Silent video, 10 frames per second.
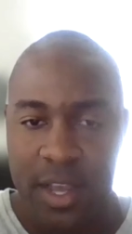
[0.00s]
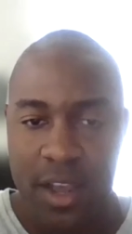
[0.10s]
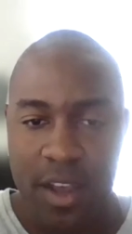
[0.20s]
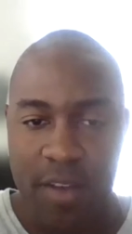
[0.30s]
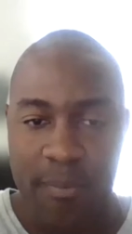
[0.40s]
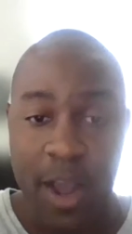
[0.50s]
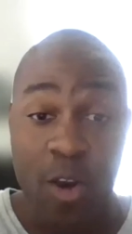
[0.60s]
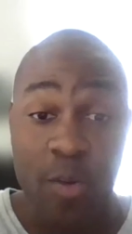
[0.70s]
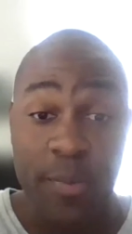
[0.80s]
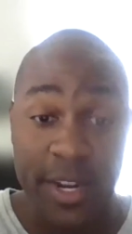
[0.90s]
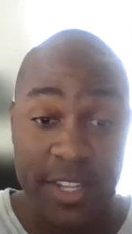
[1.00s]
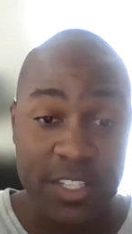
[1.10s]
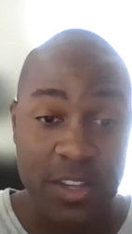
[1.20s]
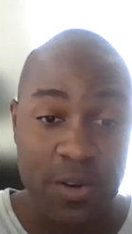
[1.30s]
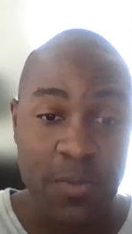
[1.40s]
of my own money.
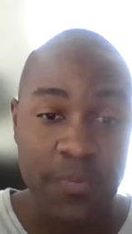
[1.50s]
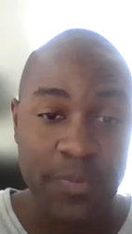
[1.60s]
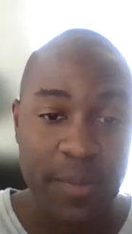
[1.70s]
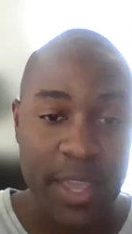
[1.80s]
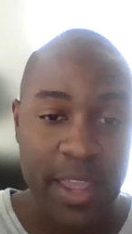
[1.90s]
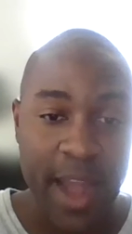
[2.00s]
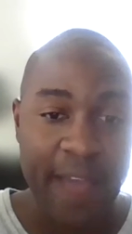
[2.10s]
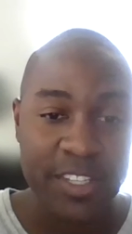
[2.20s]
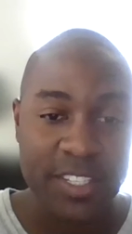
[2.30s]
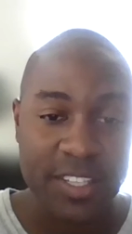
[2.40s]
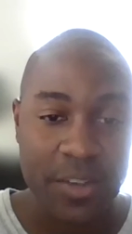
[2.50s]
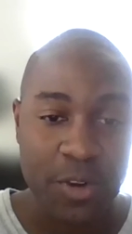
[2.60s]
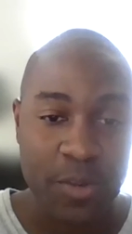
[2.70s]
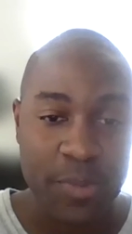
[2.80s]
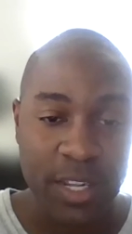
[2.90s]
So, I mean, obviously it
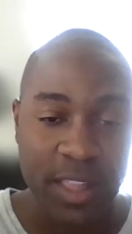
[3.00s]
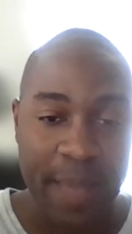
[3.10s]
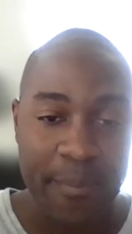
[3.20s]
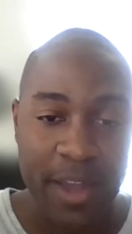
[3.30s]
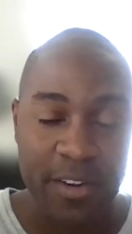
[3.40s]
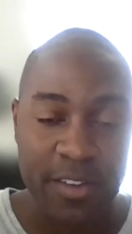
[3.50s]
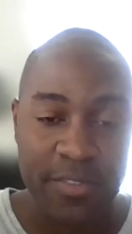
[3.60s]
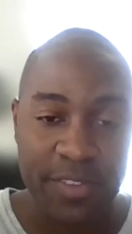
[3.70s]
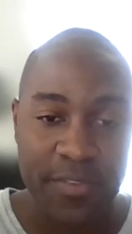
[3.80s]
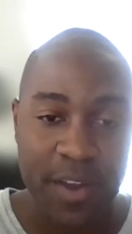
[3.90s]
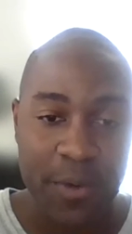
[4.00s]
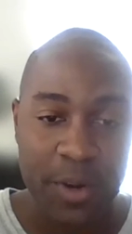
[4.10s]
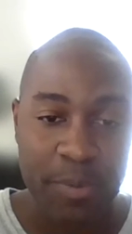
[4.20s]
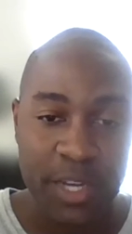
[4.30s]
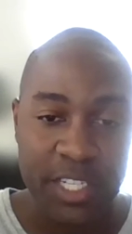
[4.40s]
would have been a lot better if I
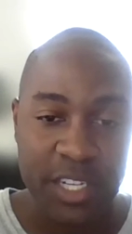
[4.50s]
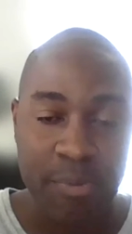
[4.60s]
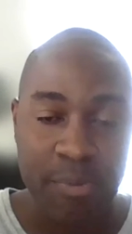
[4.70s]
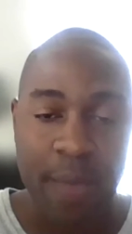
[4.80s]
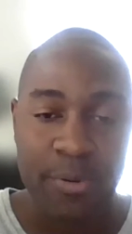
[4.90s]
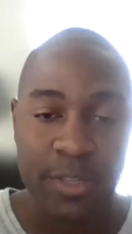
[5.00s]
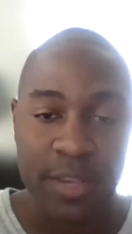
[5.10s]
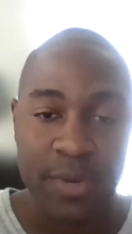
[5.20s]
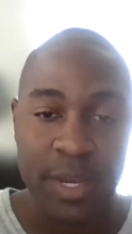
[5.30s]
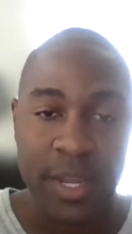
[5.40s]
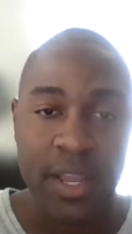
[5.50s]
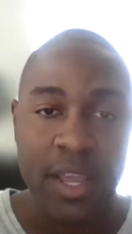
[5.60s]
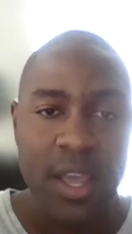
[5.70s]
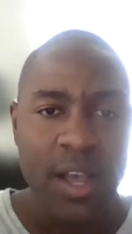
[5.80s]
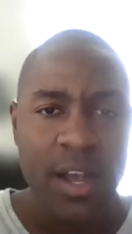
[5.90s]
would have budgeted properly. But
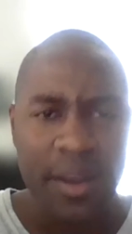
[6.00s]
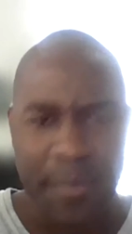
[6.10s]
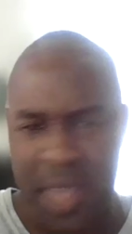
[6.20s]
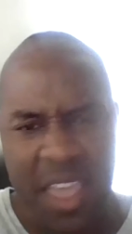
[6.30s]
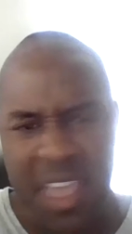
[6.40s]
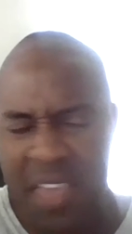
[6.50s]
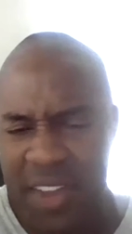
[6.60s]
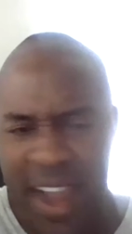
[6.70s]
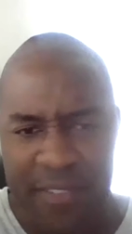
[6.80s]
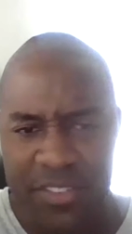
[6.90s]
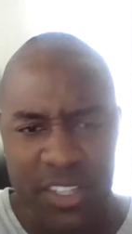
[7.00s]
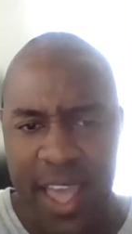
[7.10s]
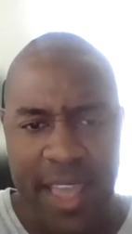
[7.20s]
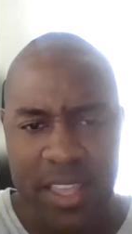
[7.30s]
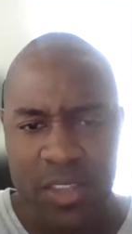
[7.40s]
even after
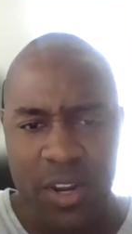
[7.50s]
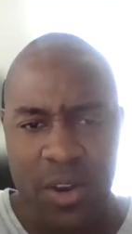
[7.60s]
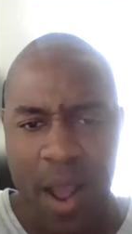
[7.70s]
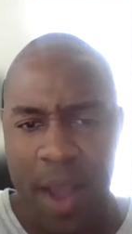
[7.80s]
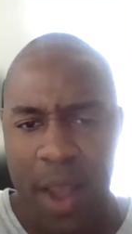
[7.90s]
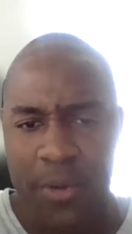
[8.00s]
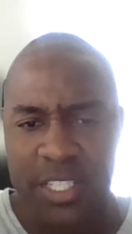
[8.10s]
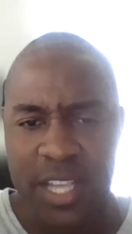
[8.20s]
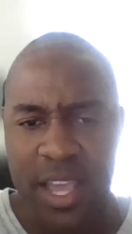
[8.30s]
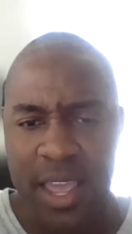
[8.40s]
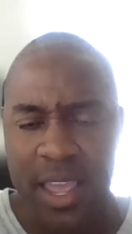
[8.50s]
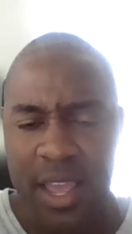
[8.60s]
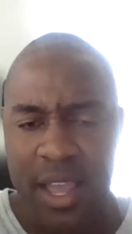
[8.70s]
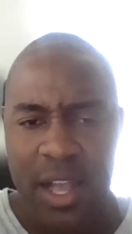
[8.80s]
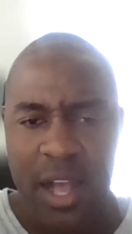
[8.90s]
that, I would
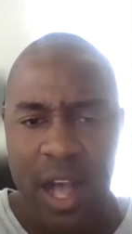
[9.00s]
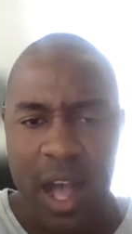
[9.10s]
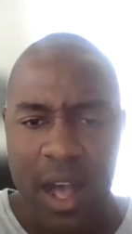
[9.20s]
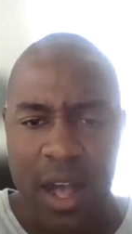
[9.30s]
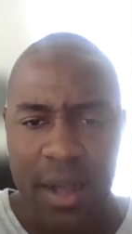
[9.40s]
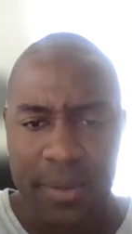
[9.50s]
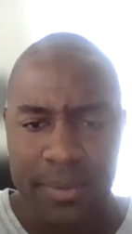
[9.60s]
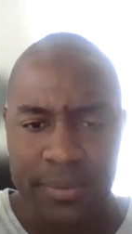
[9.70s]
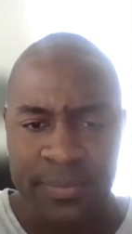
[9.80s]
say uh,